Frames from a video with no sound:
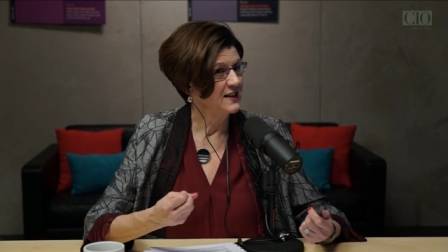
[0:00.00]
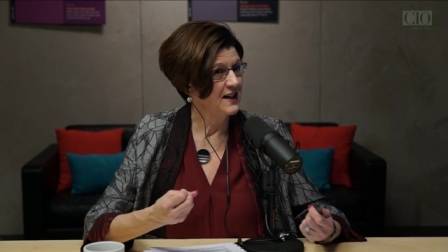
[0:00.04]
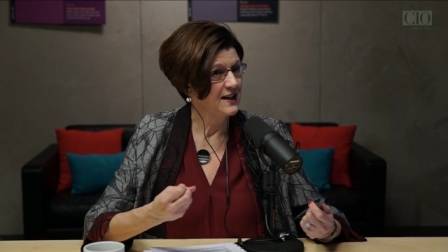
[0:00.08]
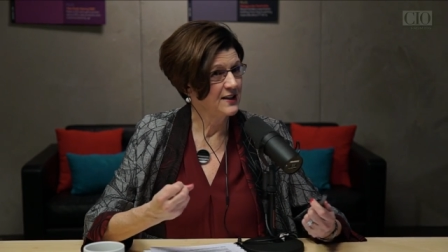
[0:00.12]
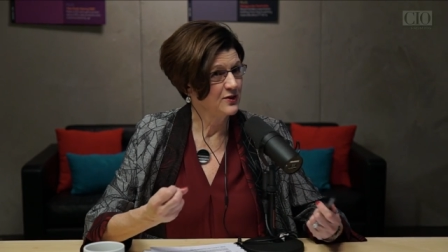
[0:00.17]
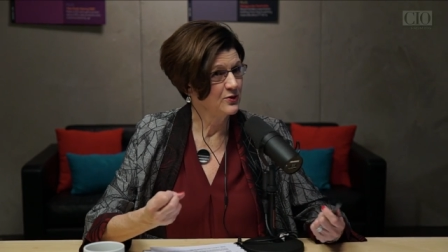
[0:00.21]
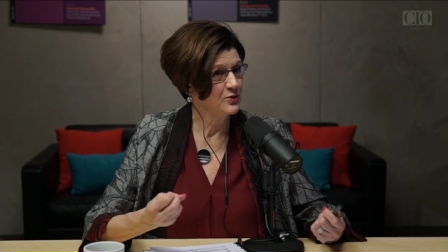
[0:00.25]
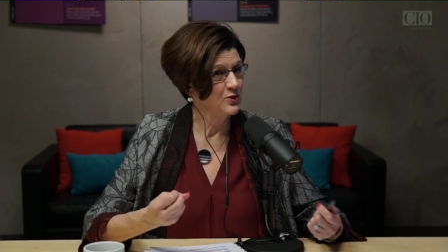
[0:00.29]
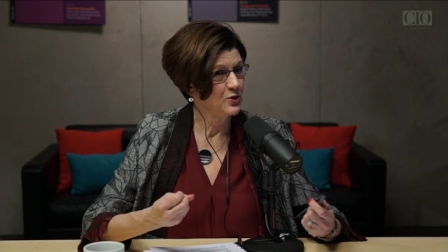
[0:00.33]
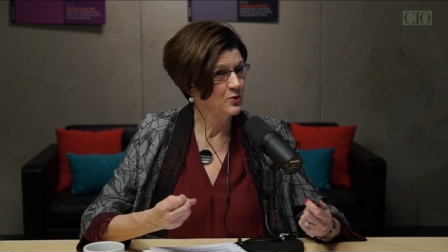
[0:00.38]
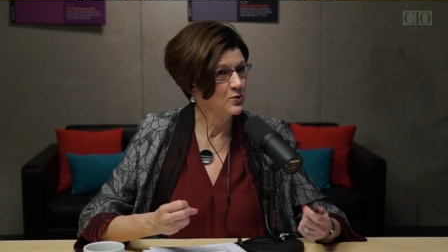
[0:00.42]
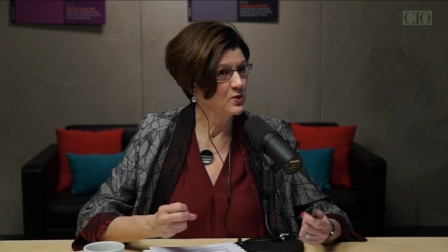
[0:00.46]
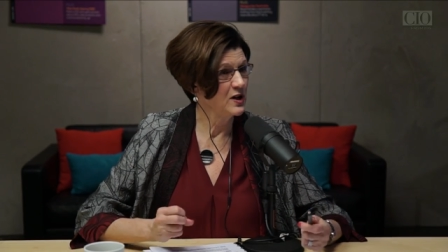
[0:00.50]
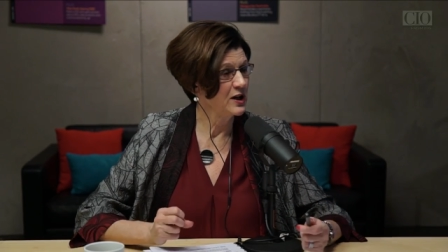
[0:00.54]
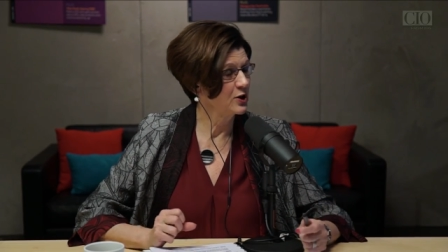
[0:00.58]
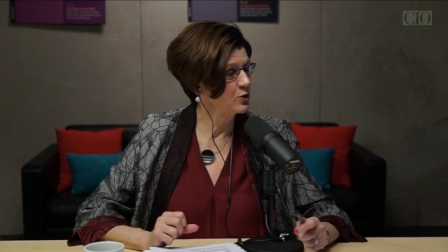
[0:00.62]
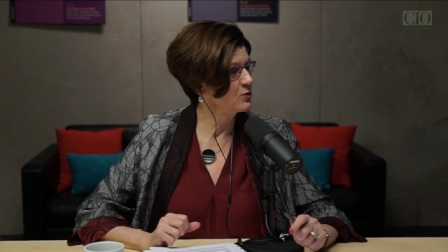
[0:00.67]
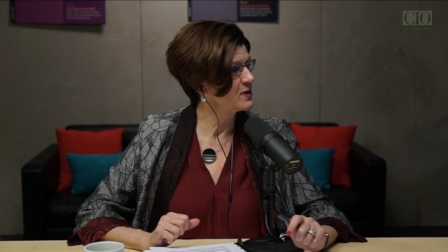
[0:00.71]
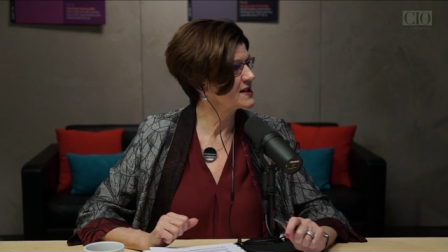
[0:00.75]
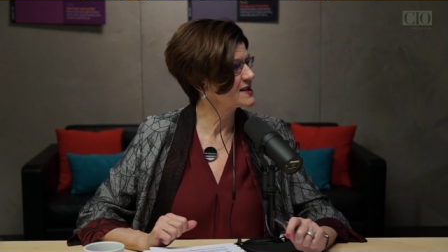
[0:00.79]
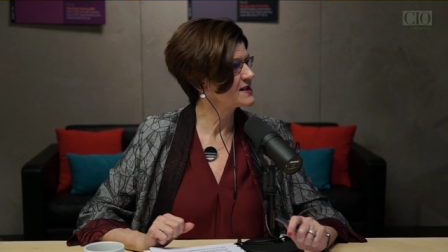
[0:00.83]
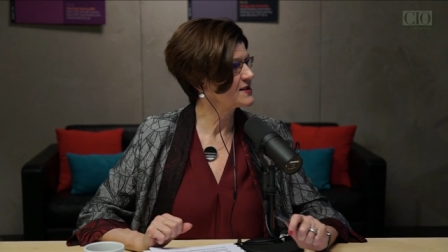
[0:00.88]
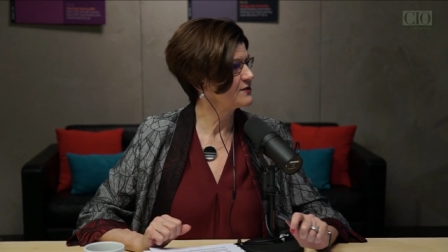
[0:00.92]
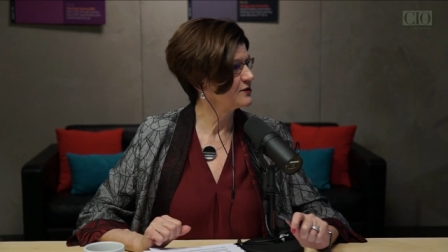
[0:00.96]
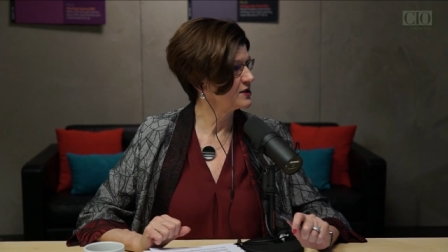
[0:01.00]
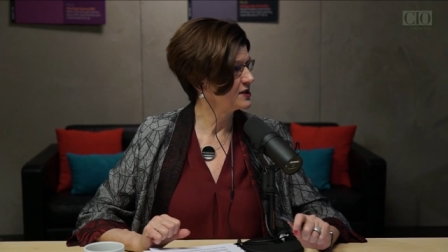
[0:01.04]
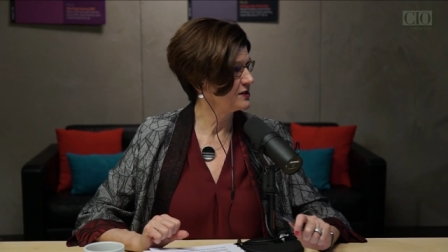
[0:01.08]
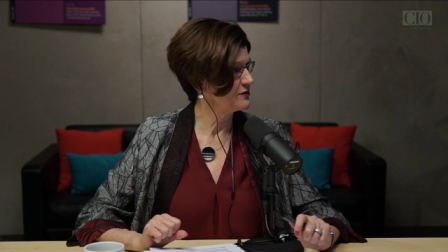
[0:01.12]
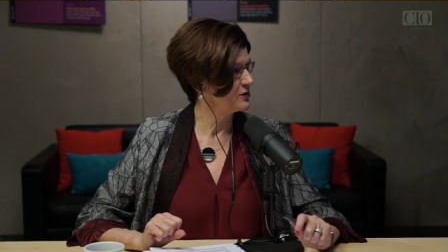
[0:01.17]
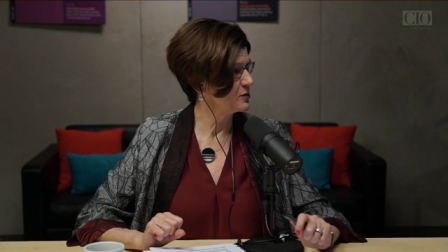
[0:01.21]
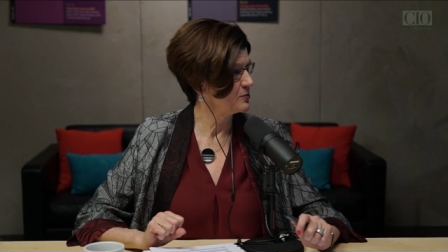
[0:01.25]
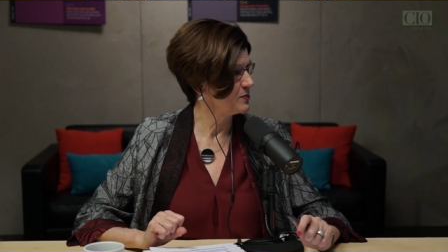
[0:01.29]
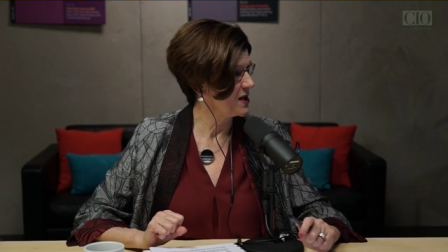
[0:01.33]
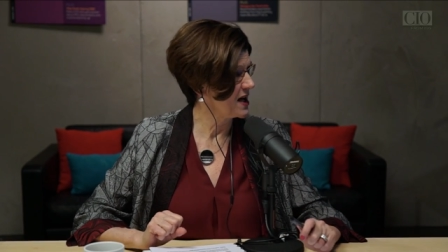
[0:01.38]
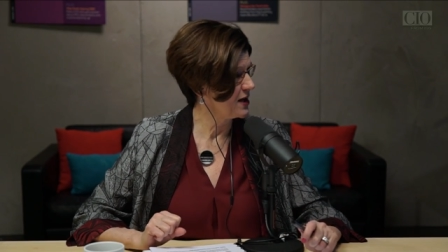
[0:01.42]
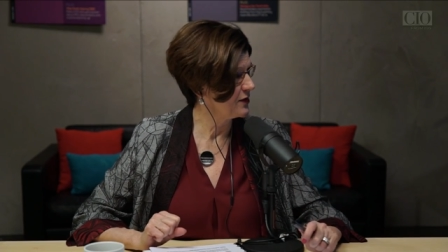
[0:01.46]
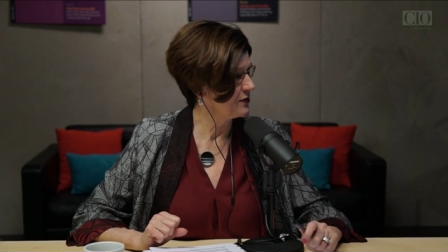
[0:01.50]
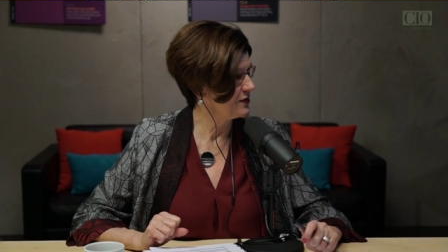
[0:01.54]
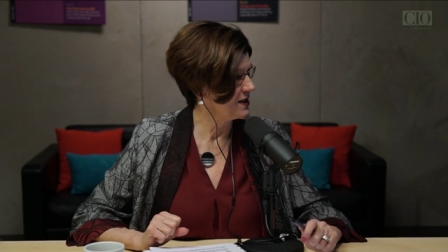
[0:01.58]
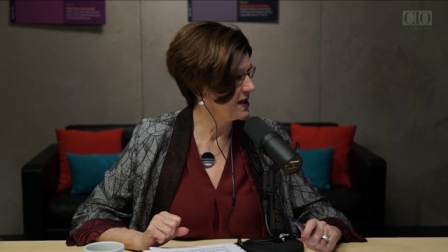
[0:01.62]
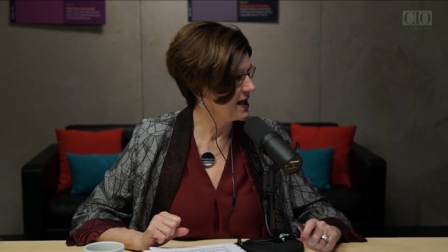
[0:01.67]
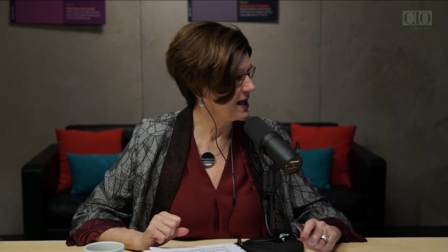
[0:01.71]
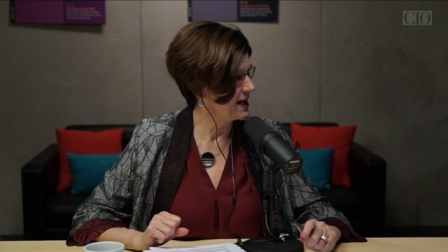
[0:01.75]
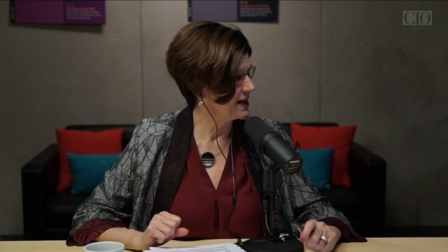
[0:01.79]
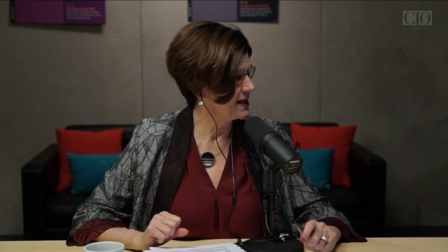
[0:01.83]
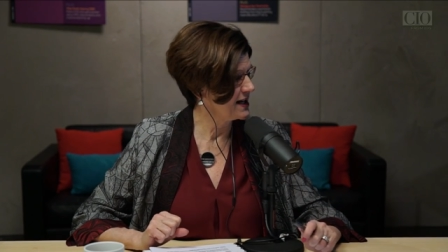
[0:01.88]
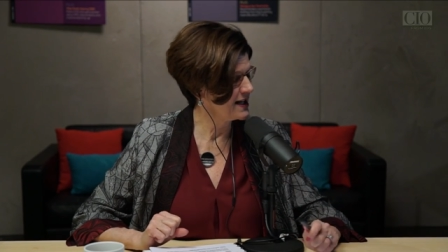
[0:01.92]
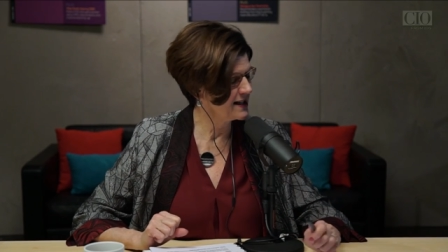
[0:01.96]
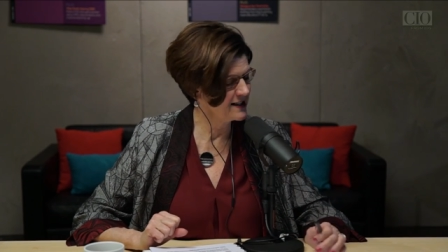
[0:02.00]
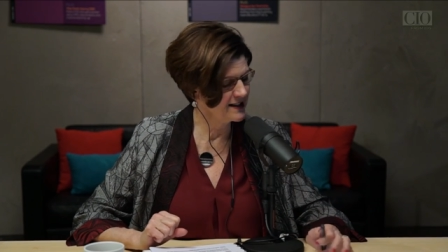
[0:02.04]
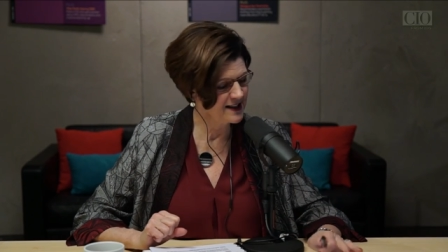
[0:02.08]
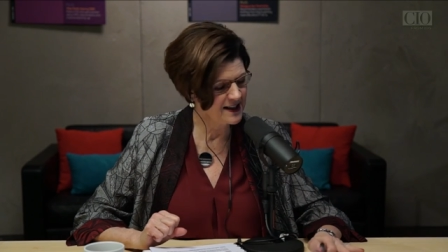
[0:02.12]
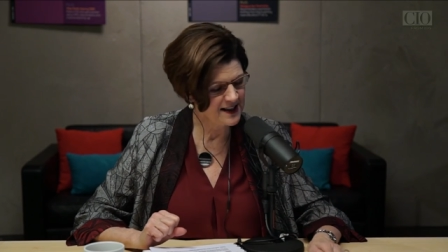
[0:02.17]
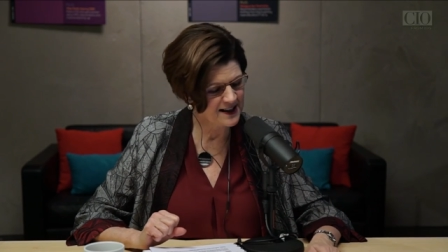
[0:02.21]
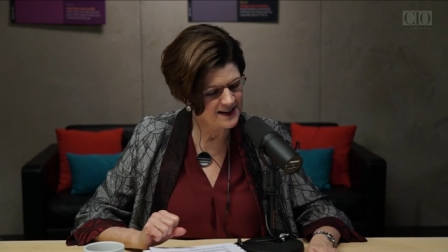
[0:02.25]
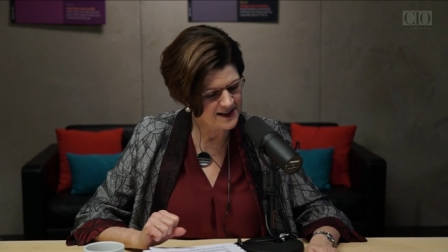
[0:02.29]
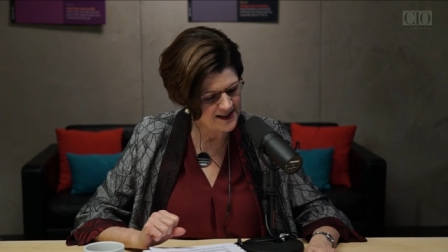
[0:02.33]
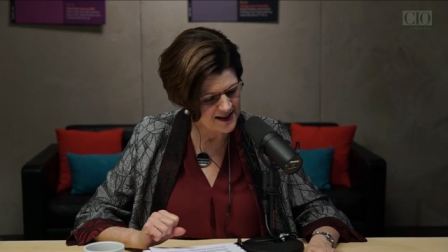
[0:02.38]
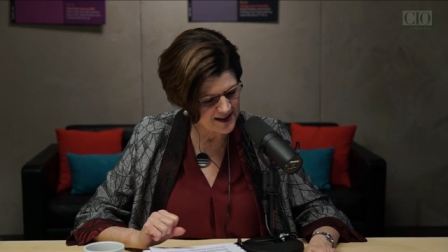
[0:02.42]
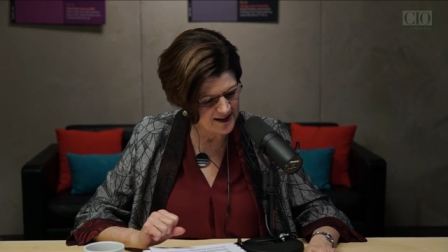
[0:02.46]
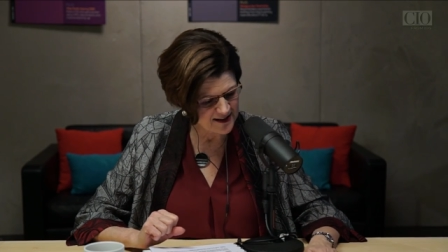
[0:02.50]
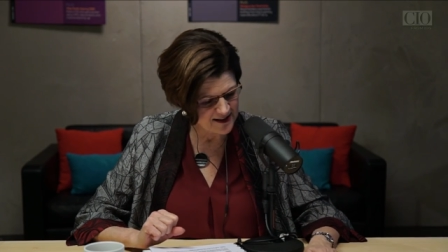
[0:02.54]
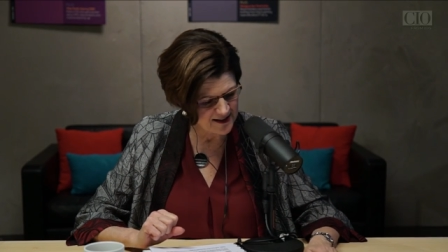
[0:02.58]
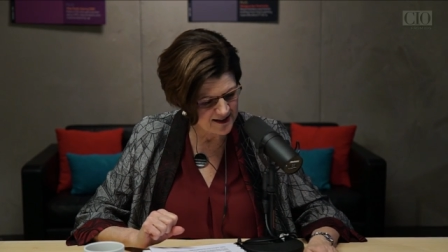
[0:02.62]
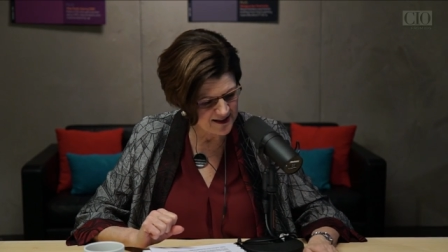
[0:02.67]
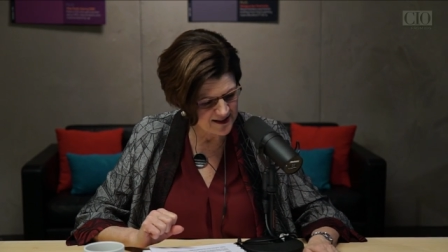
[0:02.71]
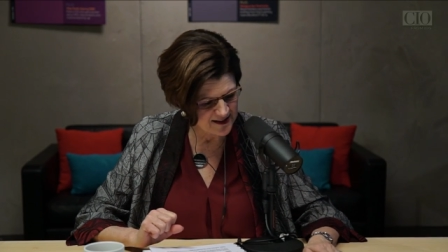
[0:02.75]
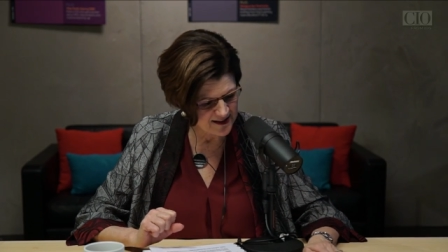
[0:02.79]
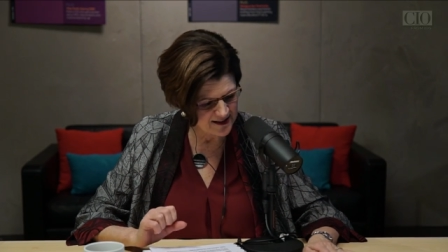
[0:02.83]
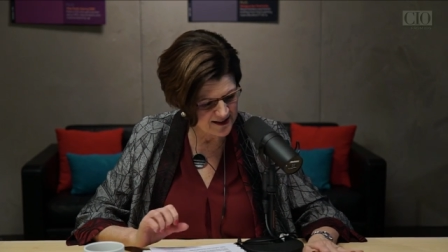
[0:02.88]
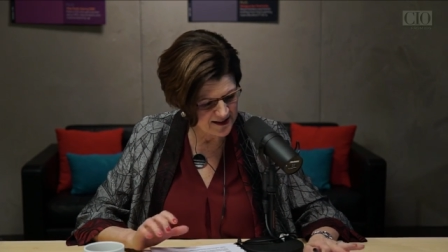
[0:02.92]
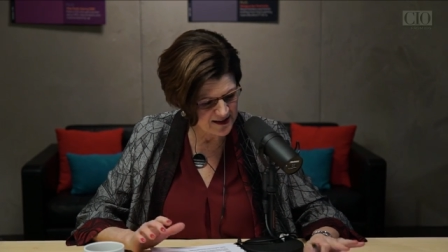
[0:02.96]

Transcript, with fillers: I don't know, aggressive enough about that. And in in